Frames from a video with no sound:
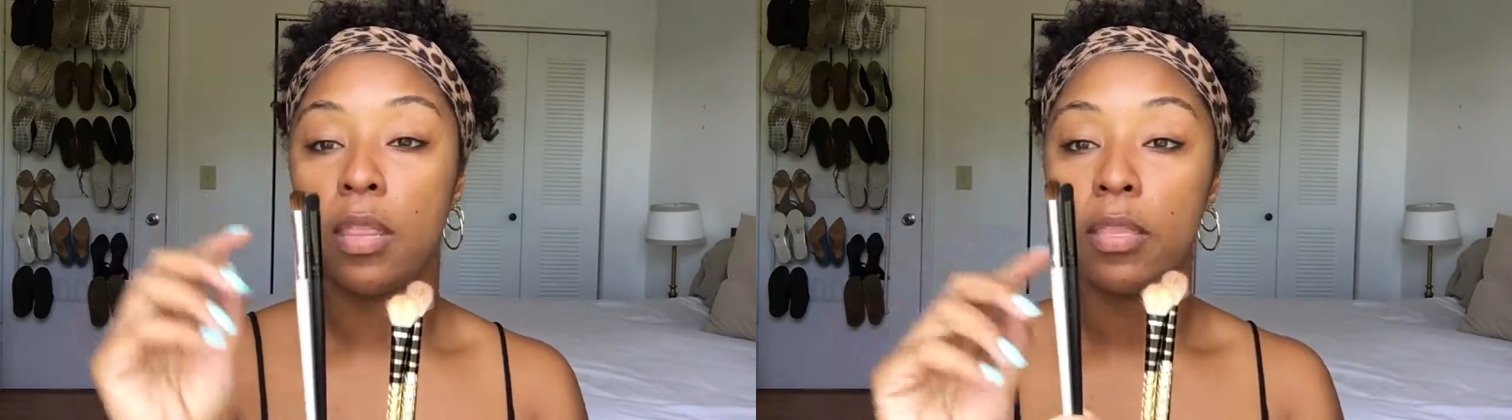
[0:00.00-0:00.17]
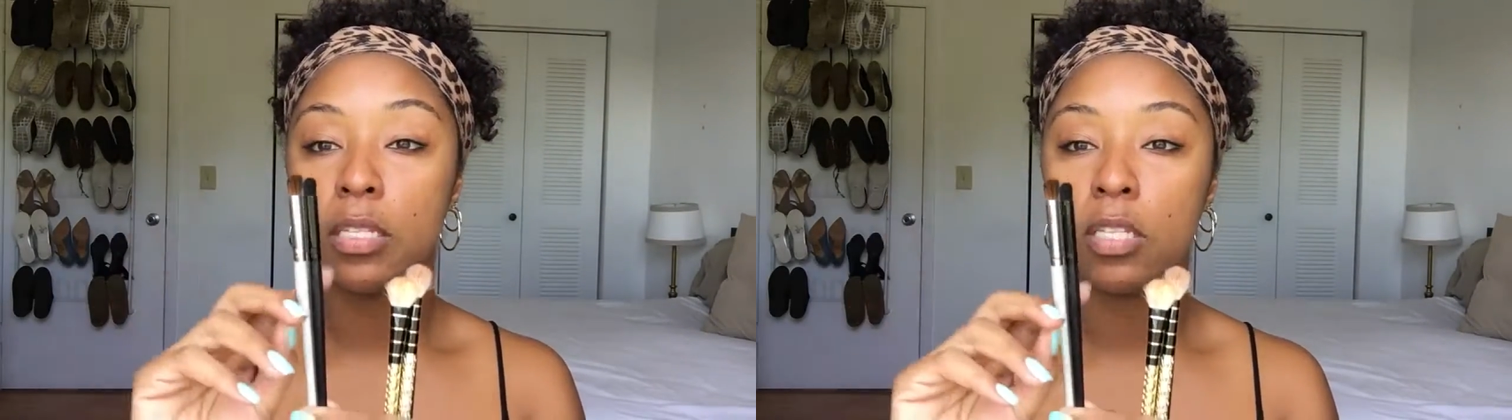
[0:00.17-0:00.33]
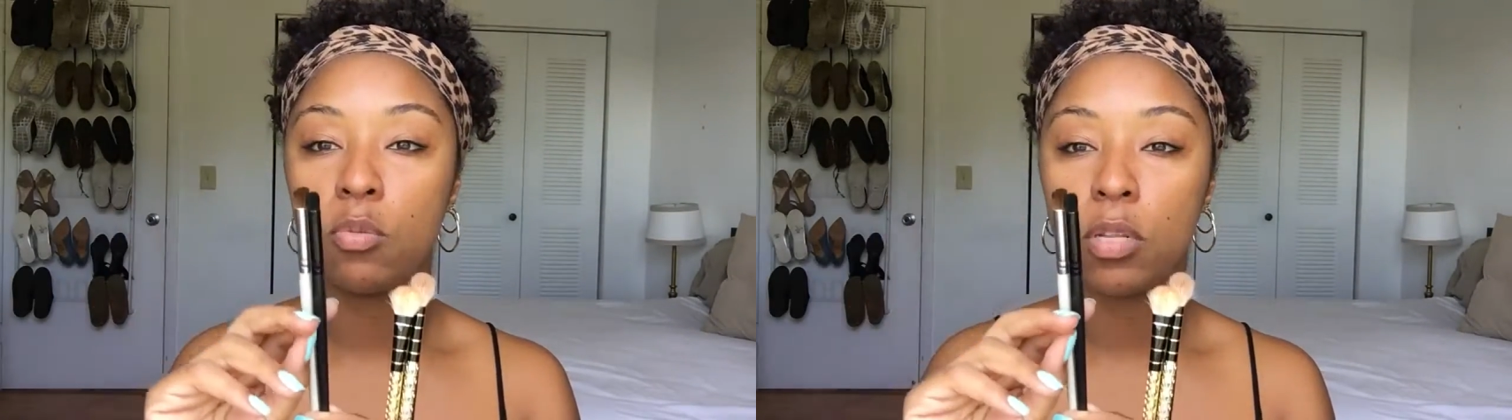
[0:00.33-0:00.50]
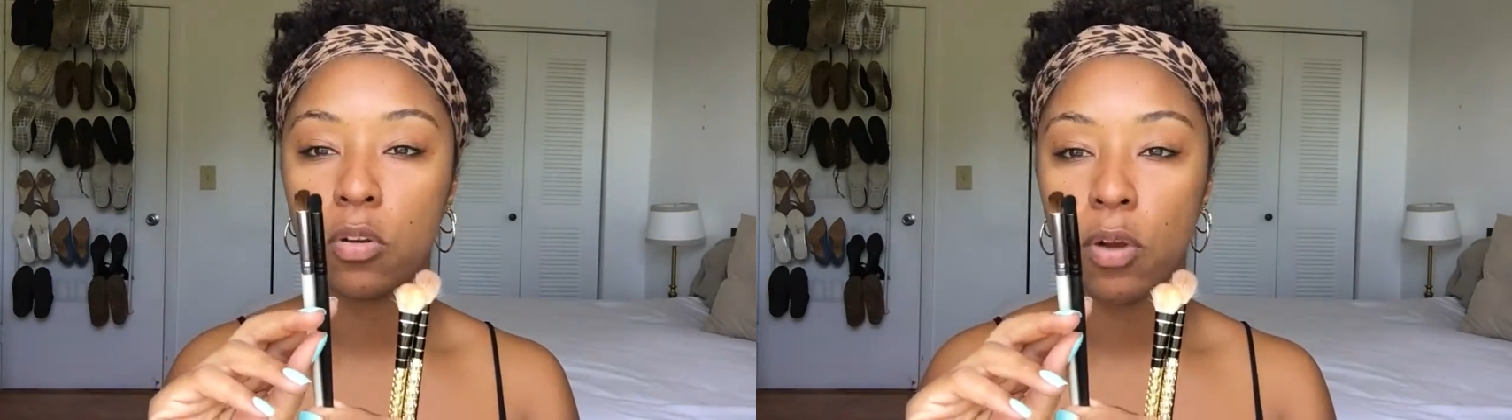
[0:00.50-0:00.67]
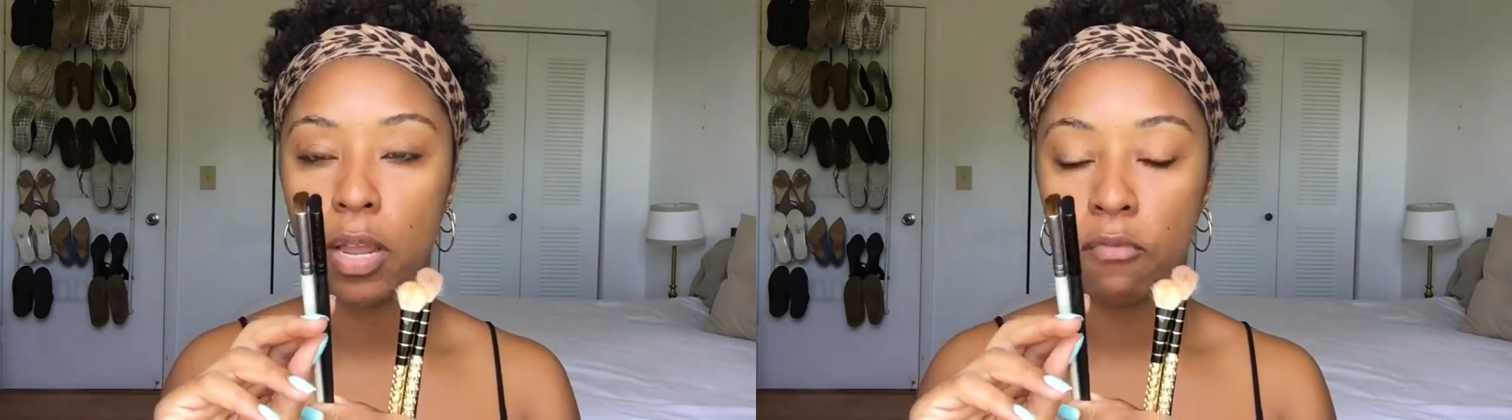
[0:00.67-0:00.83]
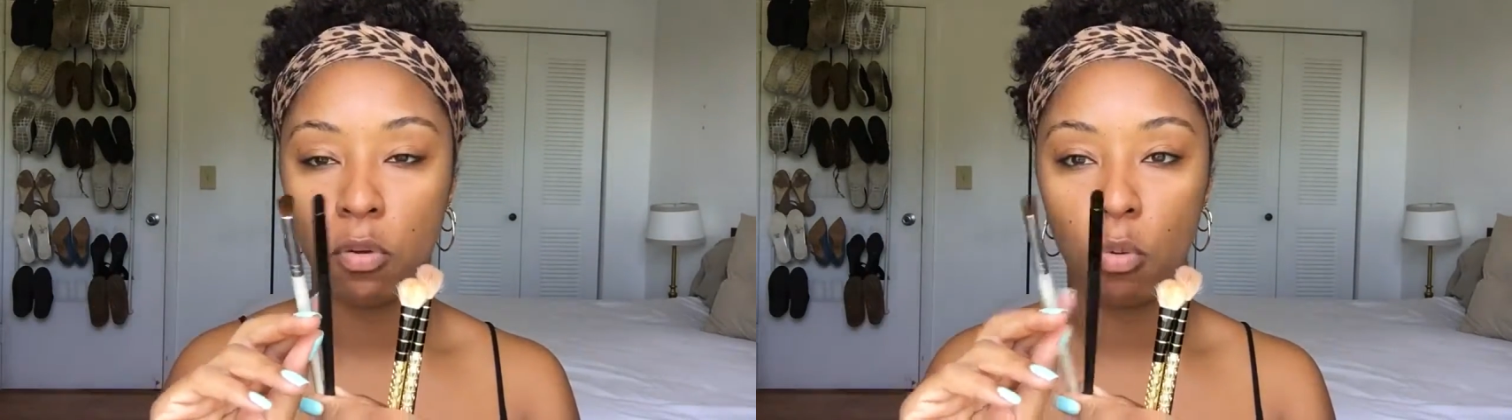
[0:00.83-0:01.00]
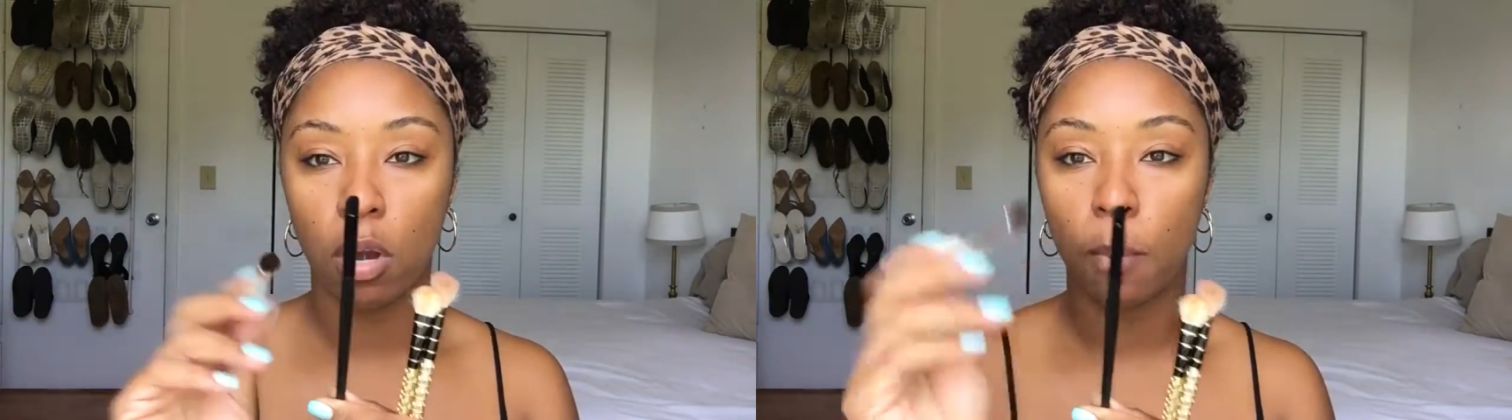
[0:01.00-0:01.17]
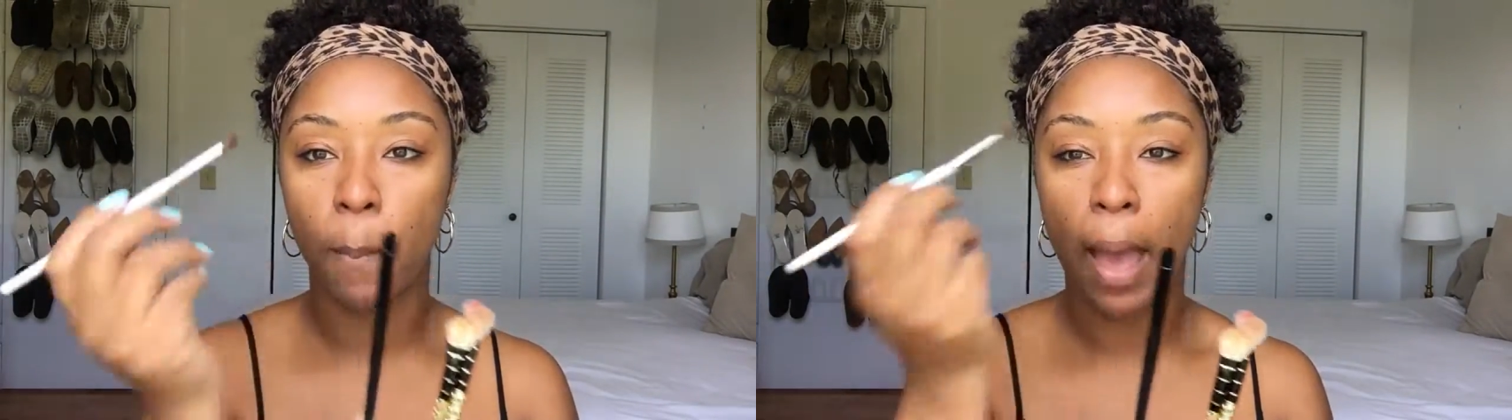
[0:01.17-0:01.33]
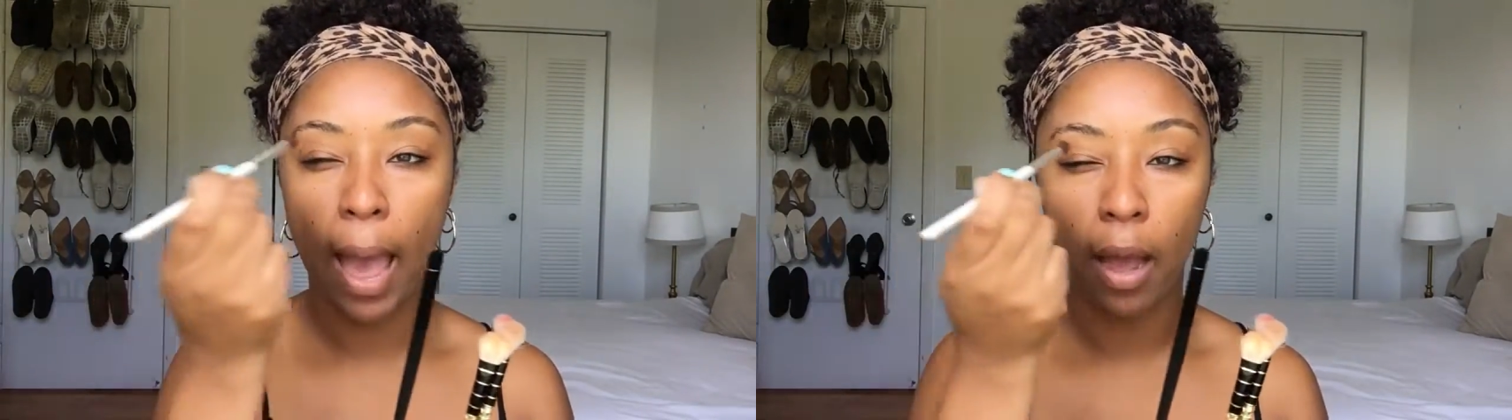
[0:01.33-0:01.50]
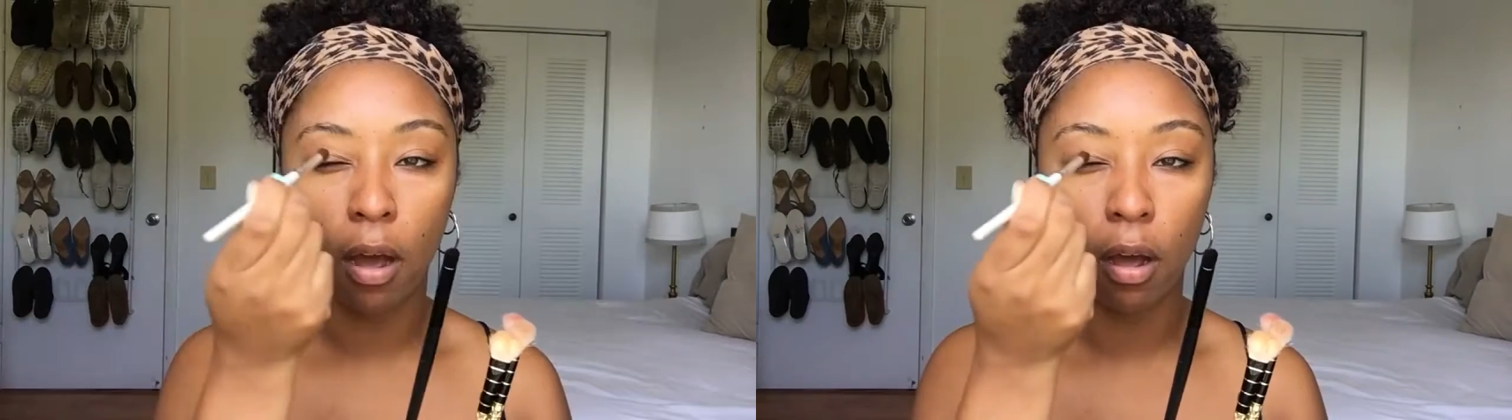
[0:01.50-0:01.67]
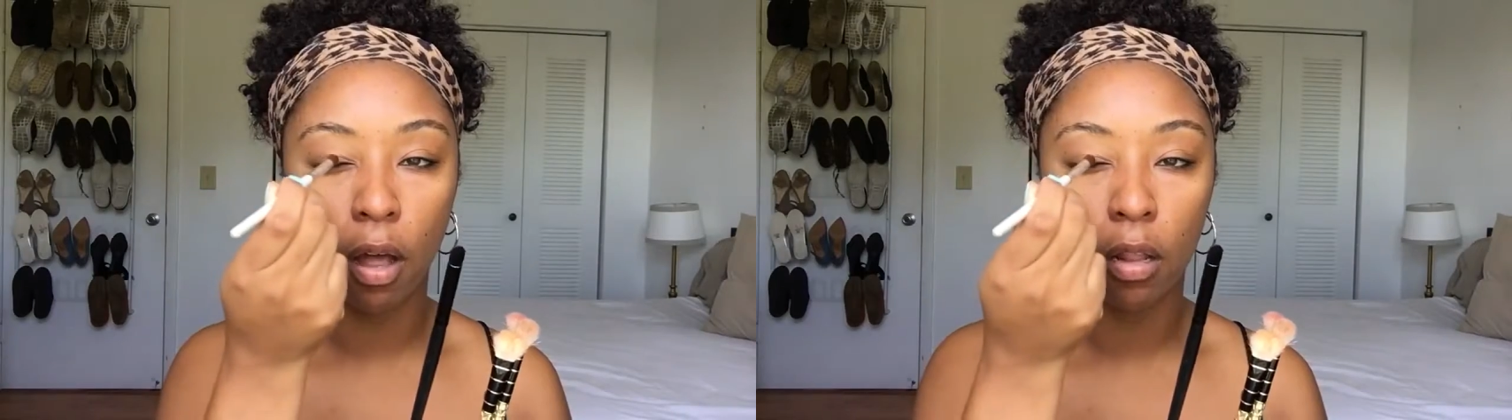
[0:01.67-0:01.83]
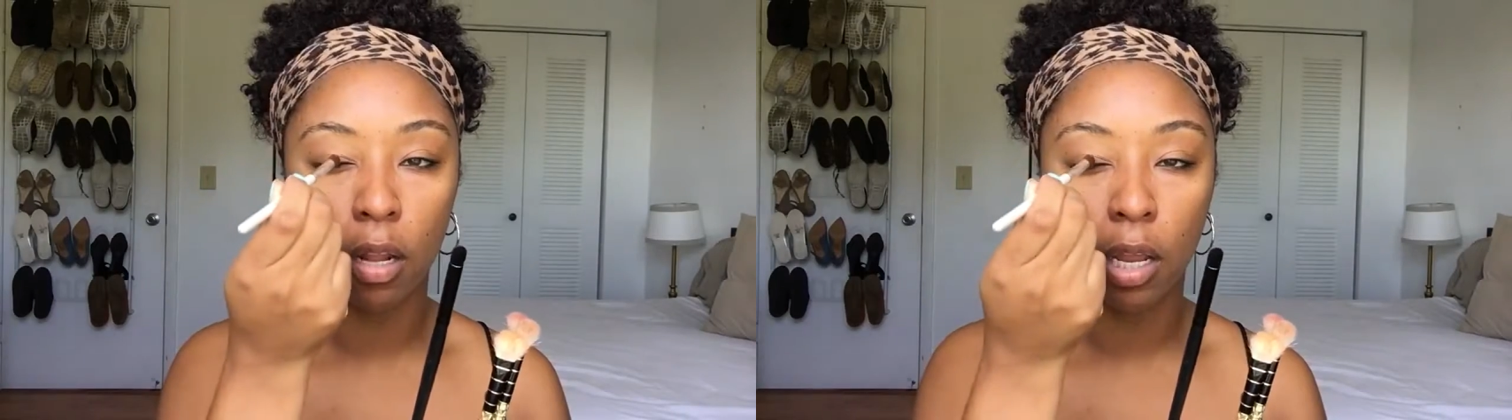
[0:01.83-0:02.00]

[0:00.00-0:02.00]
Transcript: This is really great if you want to pack on color.